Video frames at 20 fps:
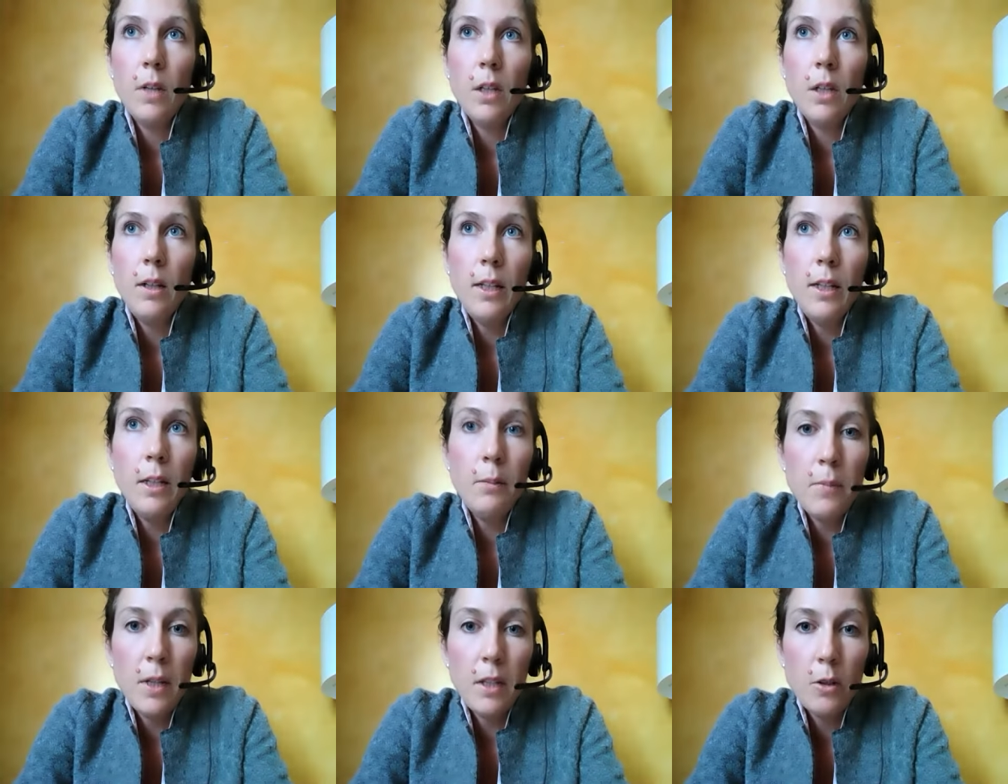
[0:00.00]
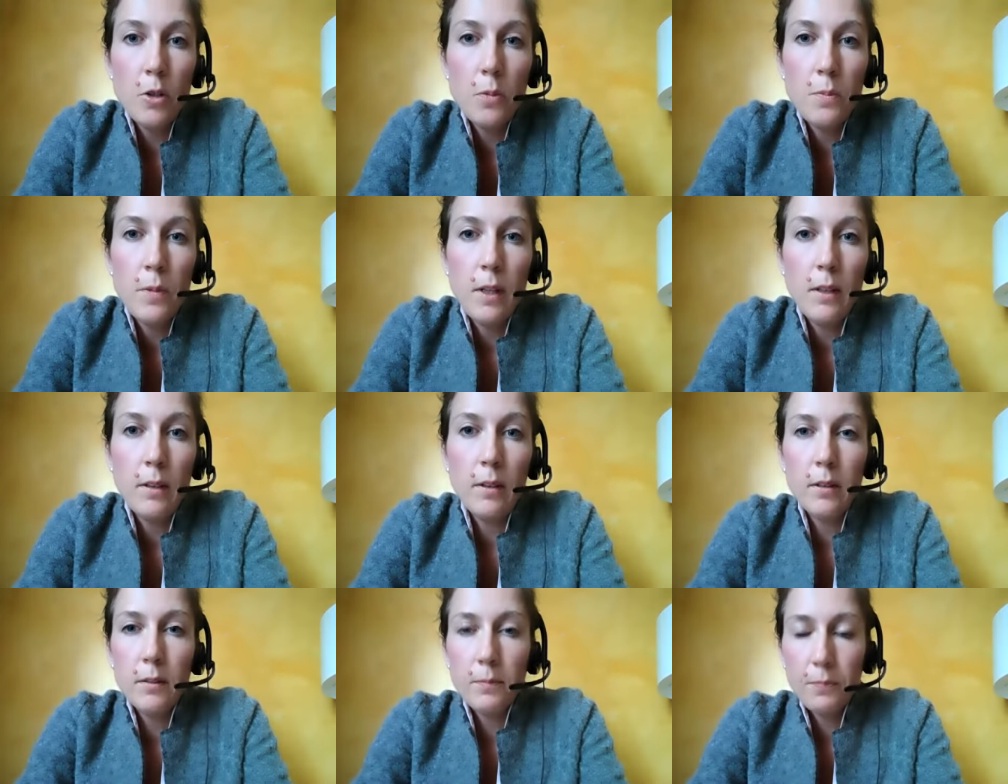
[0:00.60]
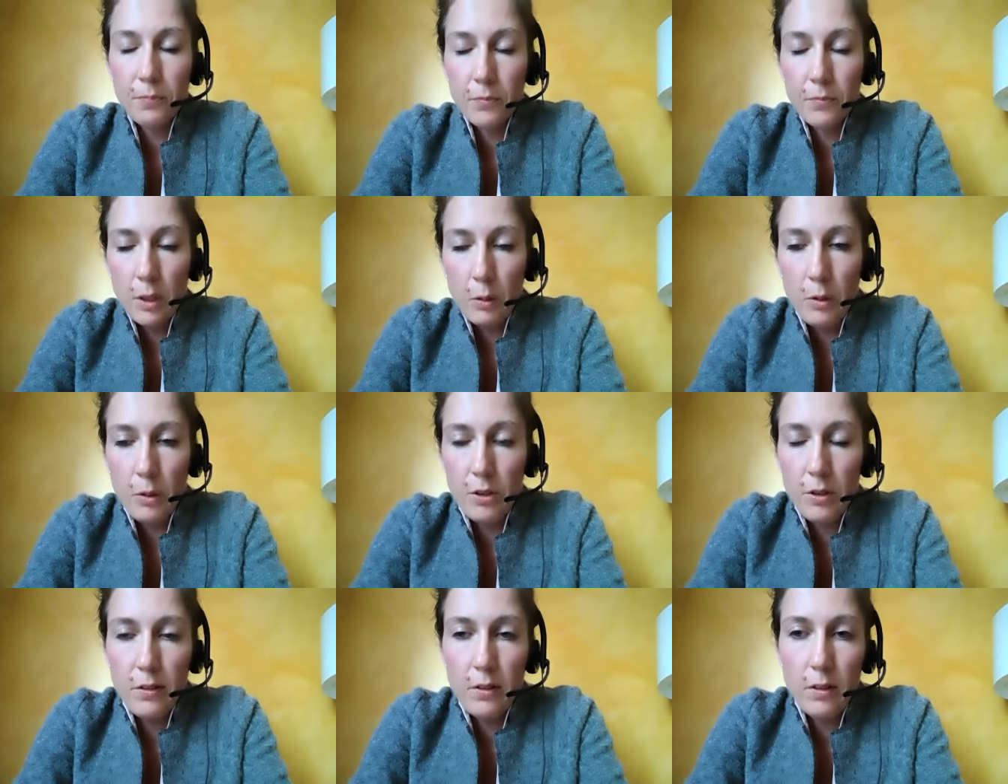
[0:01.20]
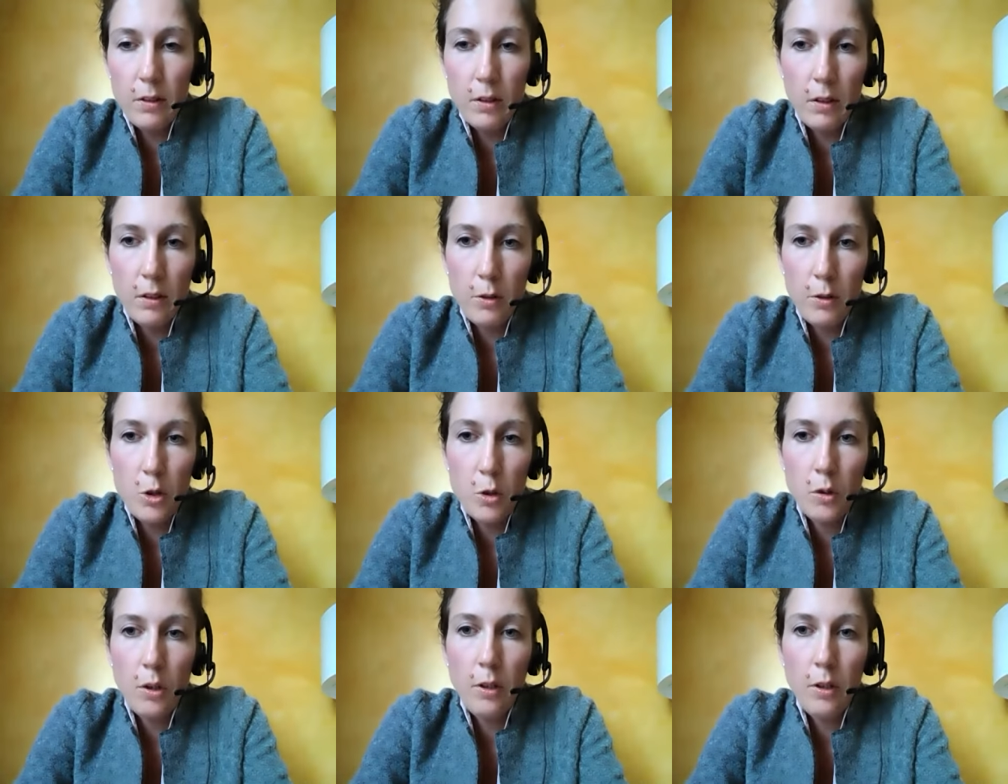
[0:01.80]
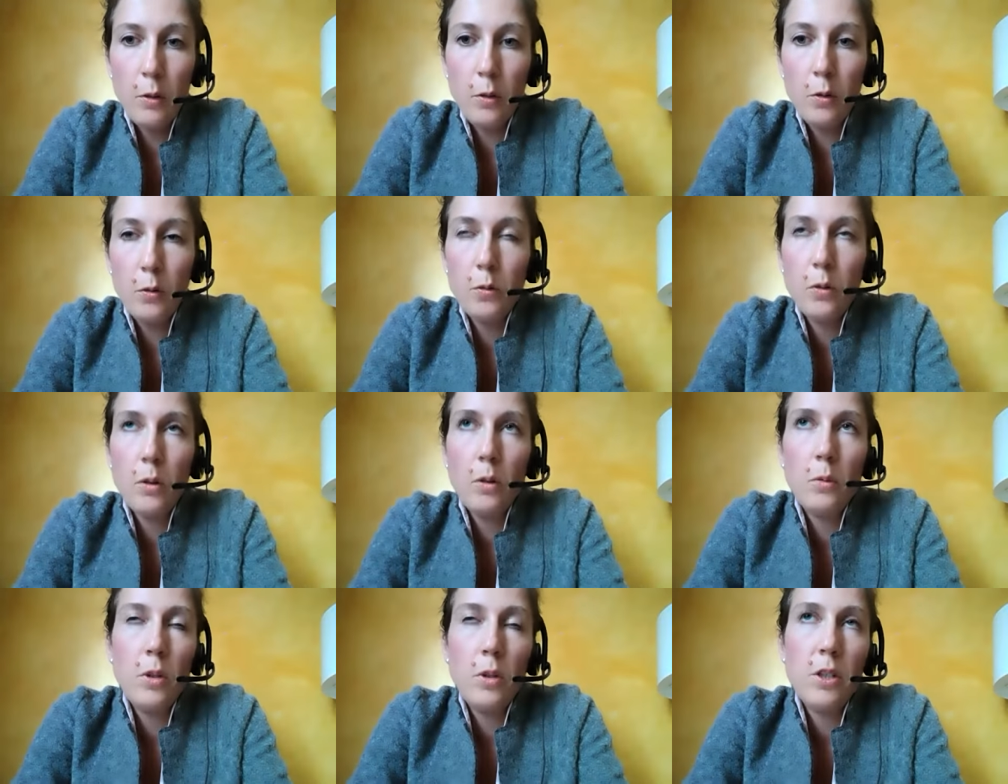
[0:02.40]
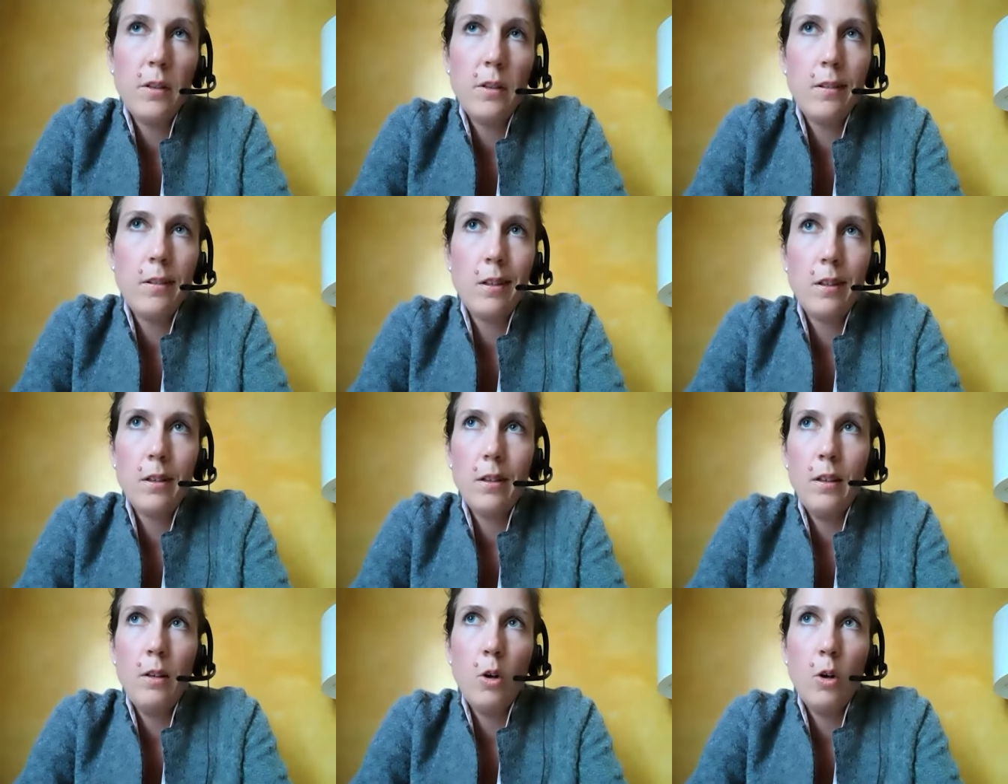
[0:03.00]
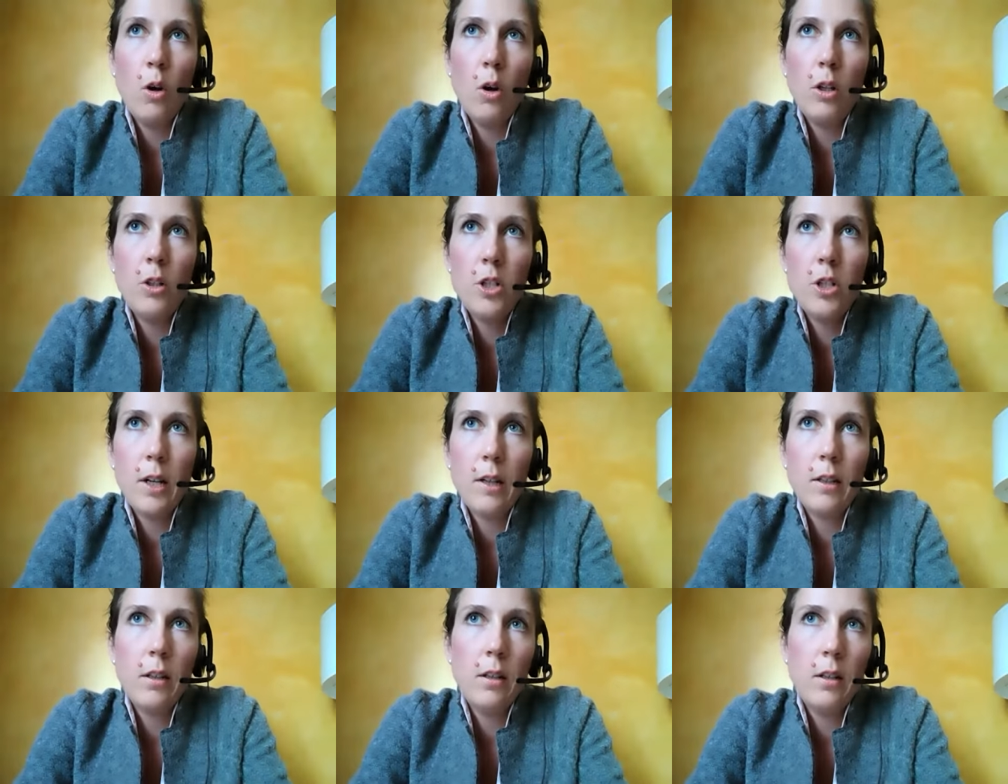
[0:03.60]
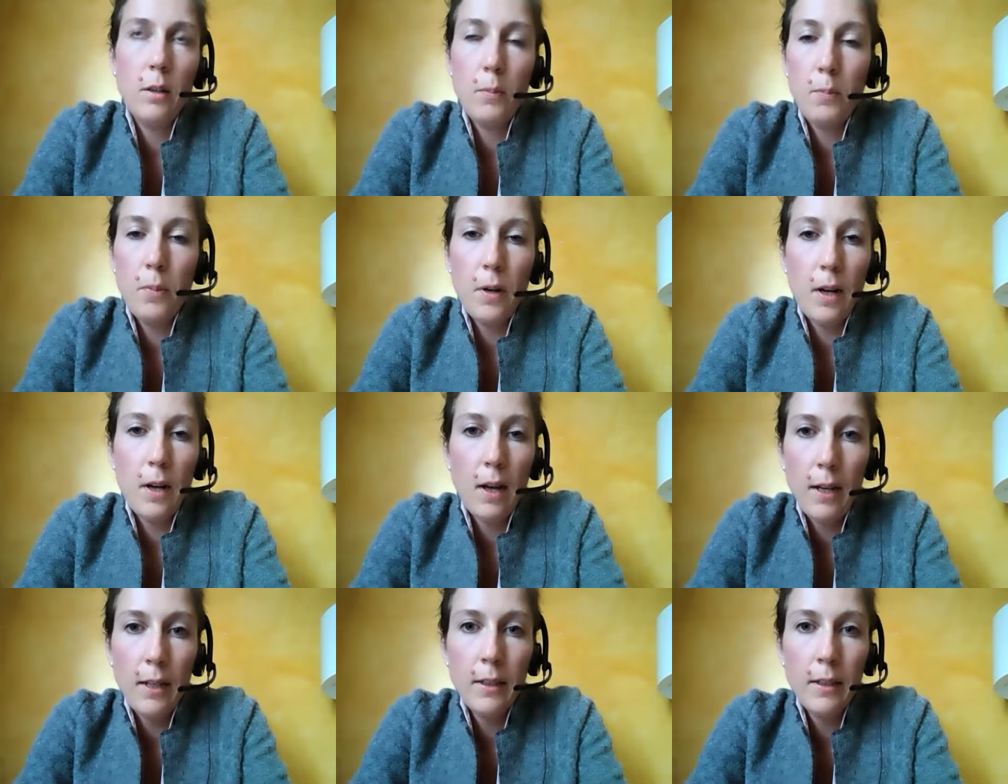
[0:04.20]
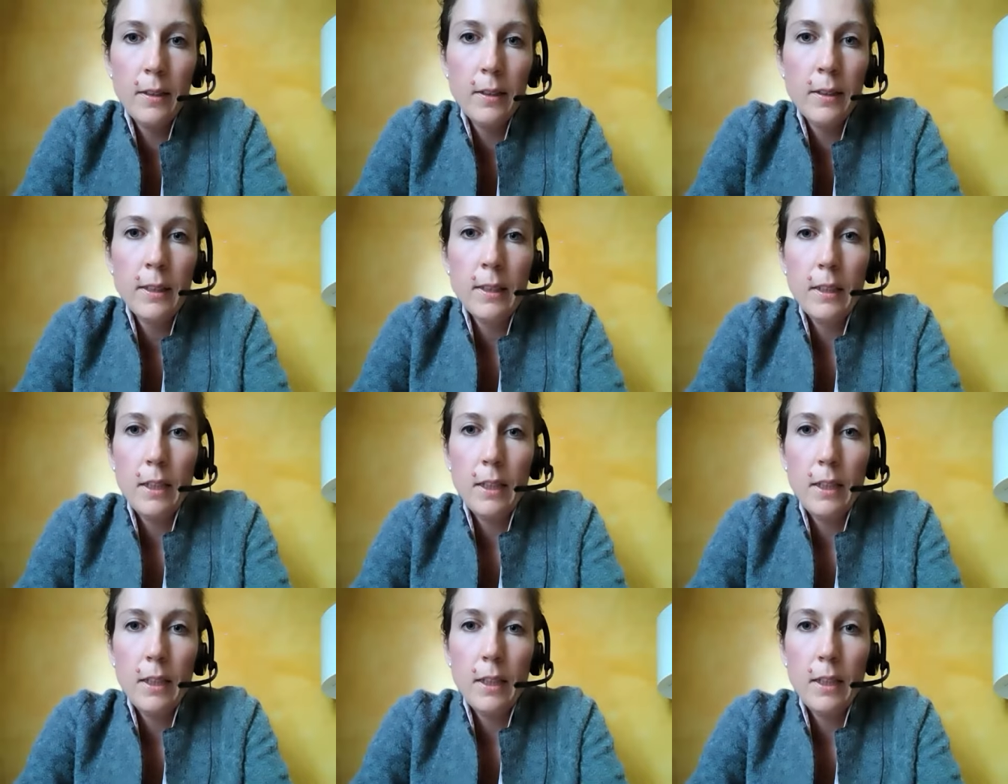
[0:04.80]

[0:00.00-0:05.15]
lean management, which is surely useful, which is a knowledge I can apply